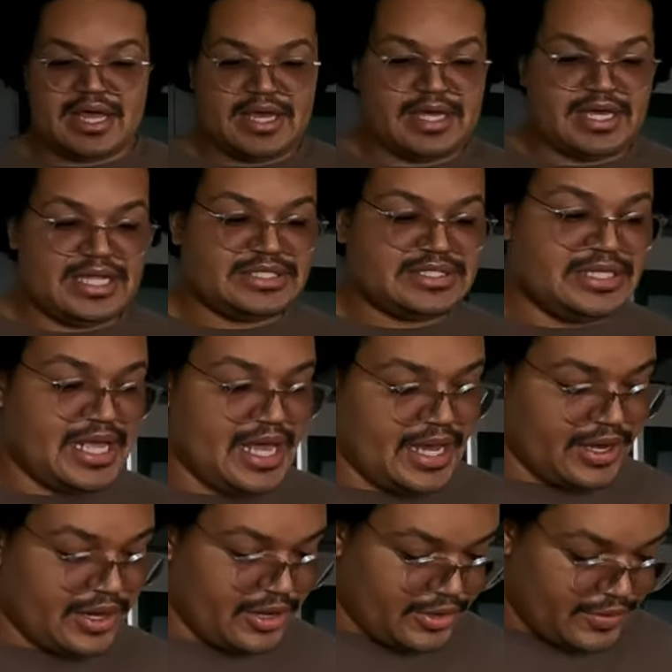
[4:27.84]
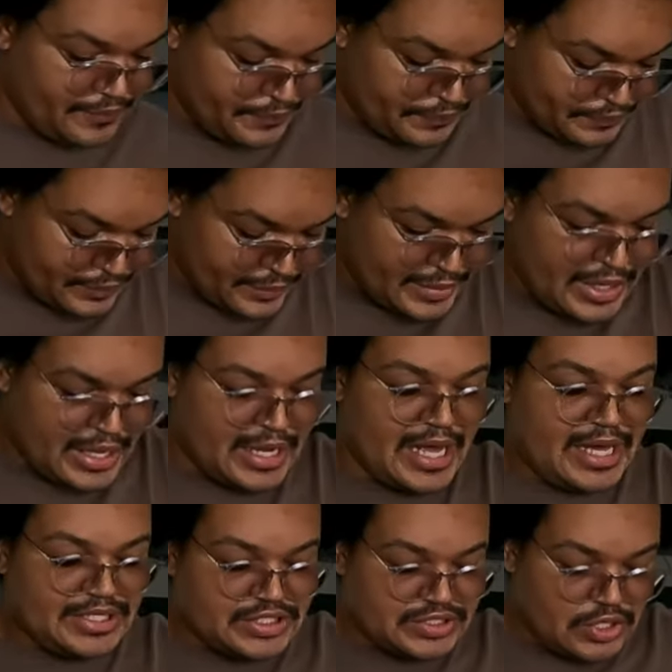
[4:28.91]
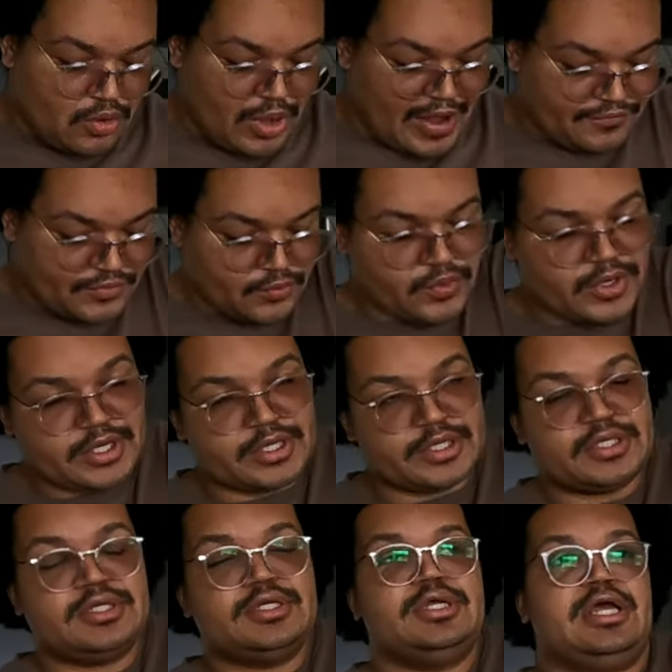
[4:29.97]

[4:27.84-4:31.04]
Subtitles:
Like, it's there and I can just go after work